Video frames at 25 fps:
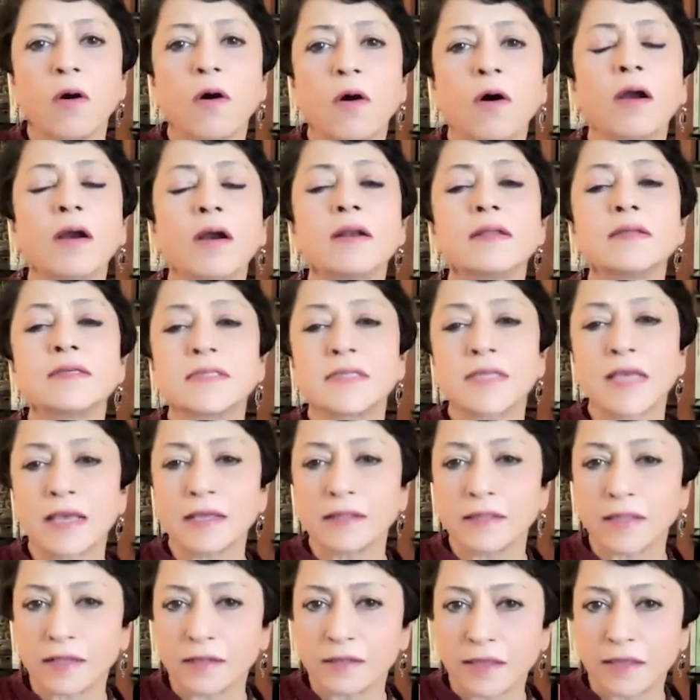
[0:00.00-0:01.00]
or say
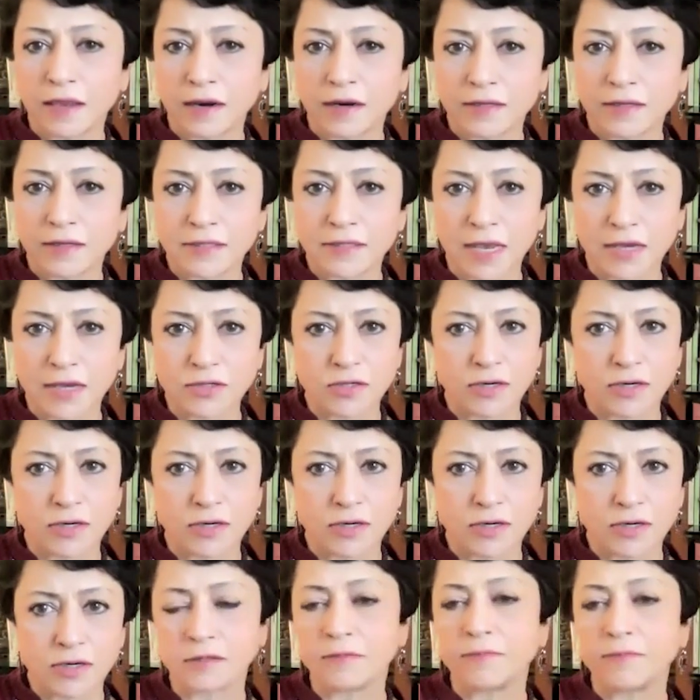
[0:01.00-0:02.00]
that they're
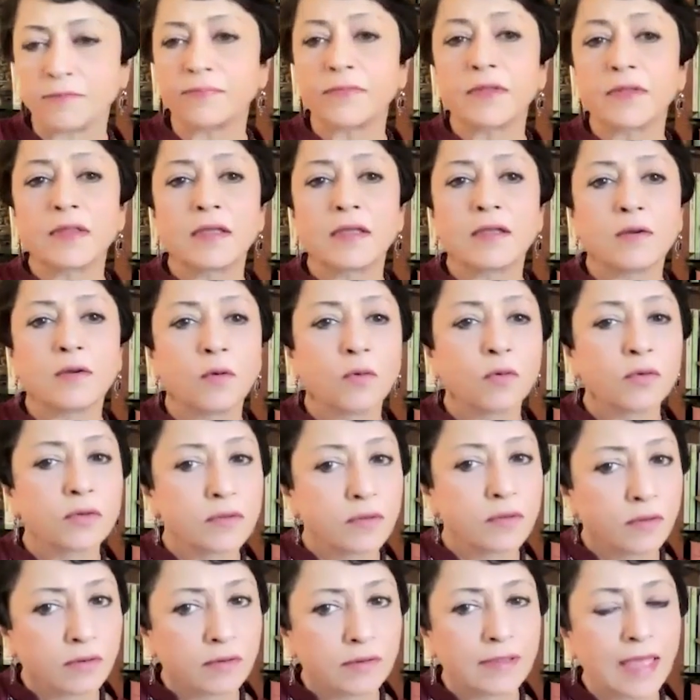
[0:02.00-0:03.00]
exaggerated.
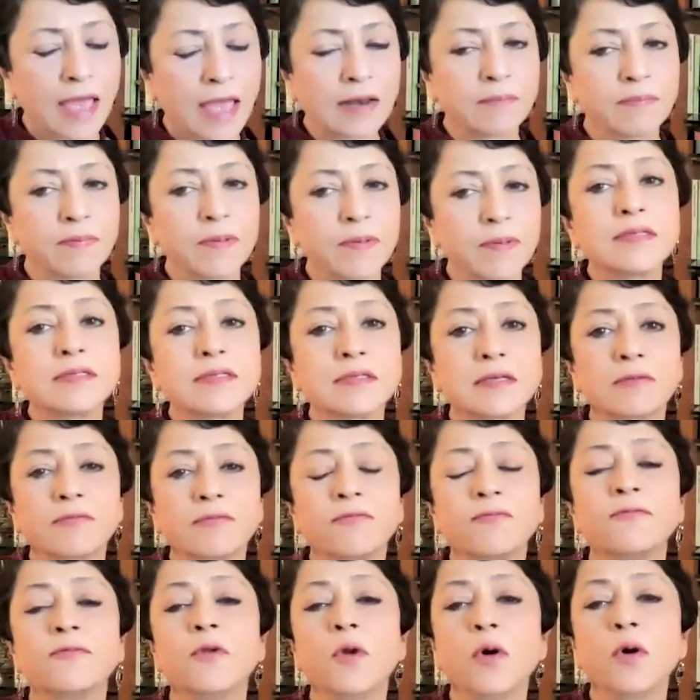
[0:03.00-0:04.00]
That means the
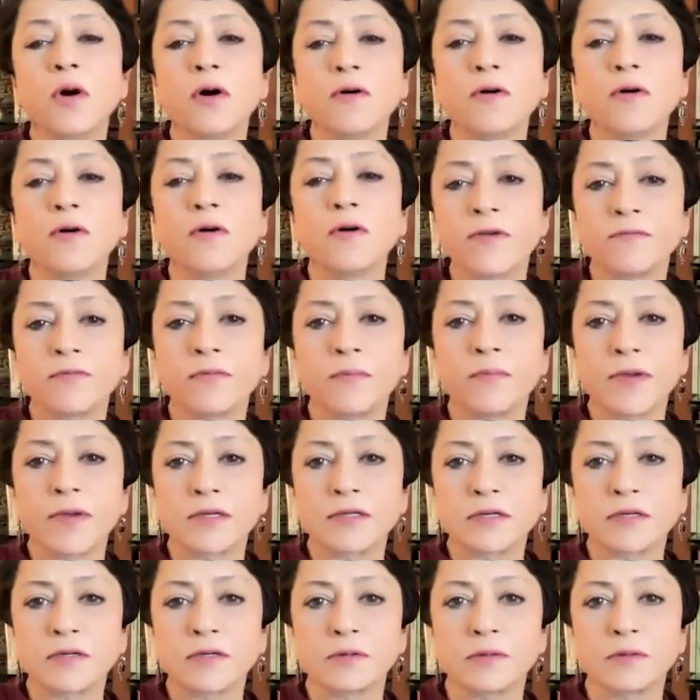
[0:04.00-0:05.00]
flow of
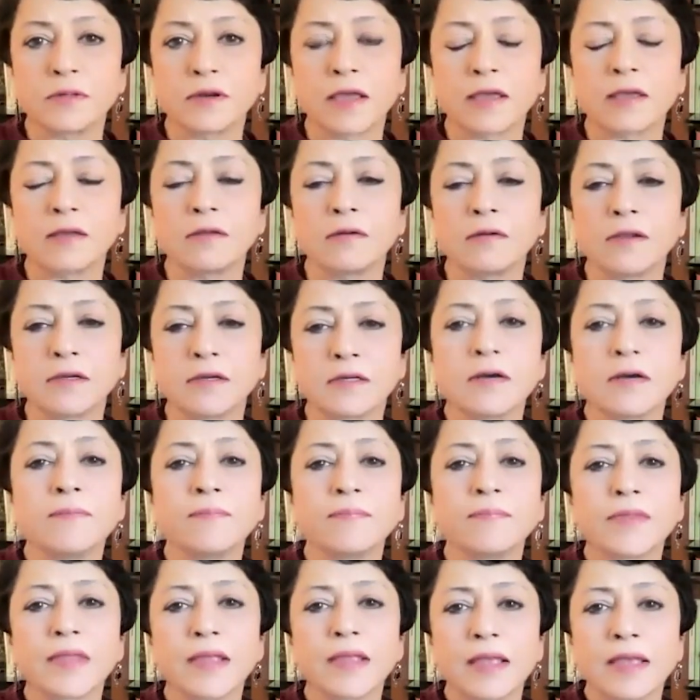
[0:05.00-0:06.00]
information to the regulator
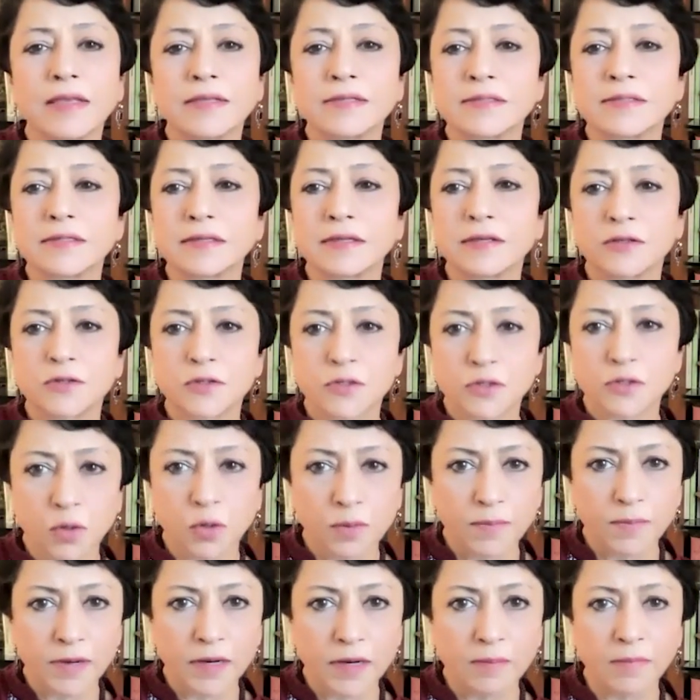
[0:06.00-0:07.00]
is
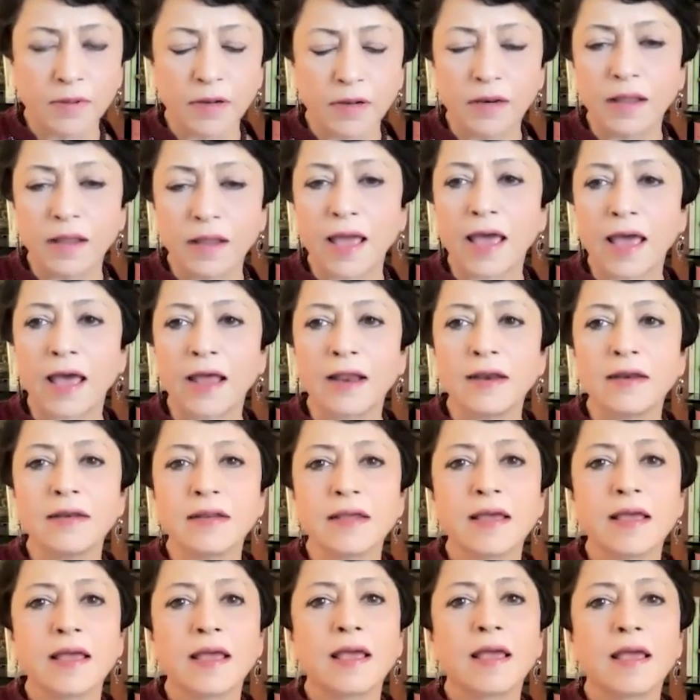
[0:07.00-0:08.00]
so minimal.
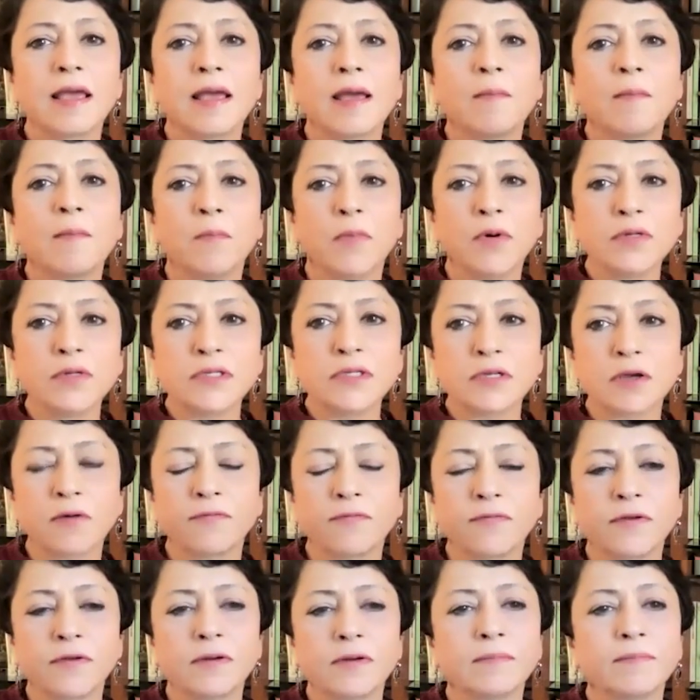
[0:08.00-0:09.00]
And most
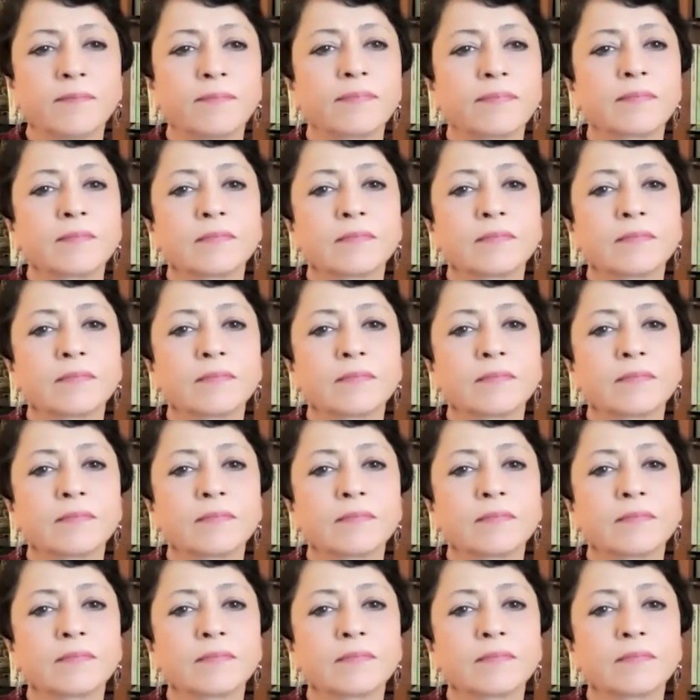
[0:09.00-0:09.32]
often,